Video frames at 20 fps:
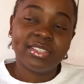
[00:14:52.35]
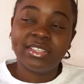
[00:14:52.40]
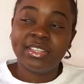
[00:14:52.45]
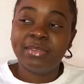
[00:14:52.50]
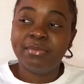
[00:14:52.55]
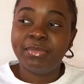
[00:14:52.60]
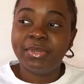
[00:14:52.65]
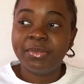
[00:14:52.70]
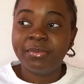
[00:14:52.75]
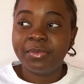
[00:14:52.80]
I
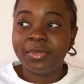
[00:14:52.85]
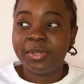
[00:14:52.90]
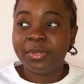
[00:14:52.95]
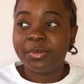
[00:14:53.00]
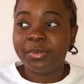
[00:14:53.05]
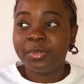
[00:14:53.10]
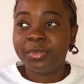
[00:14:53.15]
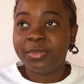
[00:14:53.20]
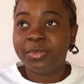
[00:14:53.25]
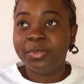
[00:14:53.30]
bet we
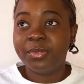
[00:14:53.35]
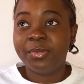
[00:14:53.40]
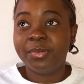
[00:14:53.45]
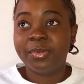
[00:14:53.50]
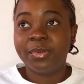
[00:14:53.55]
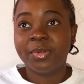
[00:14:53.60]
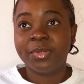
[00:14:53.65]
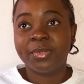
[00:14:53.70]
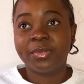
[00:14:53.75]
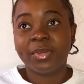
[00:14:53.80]
all do,
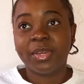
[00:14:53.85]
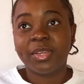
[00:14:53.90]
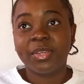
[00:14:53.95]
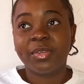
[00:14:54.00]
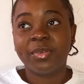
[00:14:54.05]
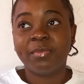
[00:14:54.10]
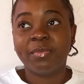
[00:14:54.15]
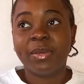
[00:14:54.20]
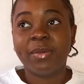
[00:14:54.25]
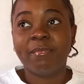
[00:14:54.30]
because we're
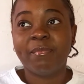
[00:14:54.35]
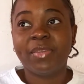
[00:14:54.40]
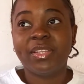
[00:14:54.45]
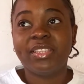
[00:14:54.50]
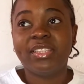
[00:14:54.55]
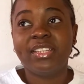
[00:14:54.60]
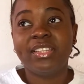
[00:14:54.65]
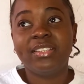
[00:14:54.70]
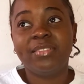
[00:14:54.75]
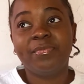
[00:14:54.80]
human, but
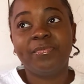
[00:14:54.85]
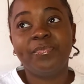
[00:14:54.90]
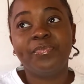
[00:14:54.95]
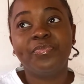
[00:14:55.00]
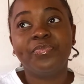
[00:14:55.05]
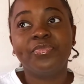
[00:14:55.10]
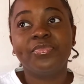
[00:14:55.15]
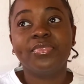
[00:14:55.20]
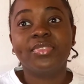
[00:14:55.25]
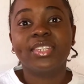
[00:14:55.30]
then
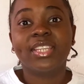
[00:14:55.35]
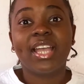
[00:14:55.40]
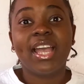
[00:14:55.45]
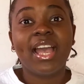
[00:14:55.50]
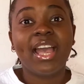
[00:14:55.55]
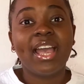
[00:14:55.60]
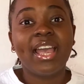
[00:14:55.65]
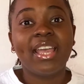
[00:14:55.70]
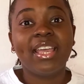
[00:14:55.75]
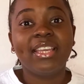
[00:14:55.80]

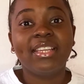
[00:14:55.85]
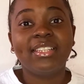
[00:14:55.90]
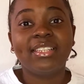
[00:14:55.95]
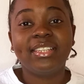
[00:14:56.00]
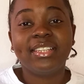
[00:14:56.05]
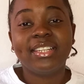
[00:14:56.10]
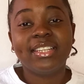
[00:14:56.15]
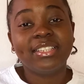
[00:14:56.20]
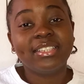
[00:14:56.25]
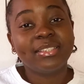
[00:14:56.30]
I
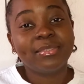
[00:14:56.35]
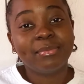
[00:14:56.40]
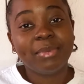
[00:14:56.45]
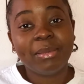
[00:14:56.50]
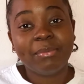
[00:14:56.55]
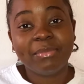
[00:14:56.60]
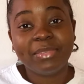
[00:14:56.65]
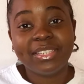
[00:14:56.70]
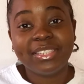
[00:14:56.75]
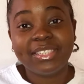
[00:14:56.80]
let my
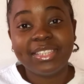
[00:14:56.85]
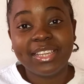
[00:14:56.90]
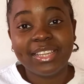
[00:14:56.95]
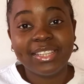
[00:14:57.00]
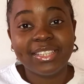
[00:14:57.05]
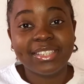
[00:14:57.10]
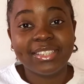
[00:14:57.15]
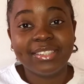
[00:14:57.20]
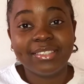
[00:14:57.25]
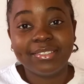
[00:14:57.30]

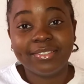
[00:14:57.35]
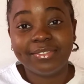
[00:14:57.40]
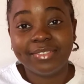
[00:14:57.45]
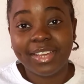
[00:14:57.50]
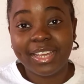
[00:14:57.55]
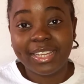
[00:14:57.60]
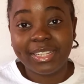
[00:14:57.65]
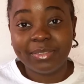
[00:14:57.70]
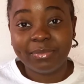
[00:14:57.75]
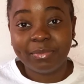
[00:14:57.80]
mistakes
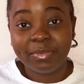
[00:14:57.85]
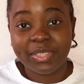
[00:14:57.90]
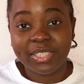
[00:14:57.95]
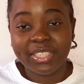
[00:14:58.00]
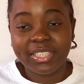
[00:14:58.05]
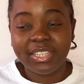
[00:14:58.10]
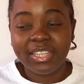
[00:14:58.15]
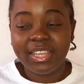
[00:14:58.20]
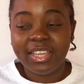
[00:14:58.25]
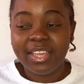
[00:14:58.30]
define
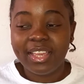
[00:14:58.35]
me.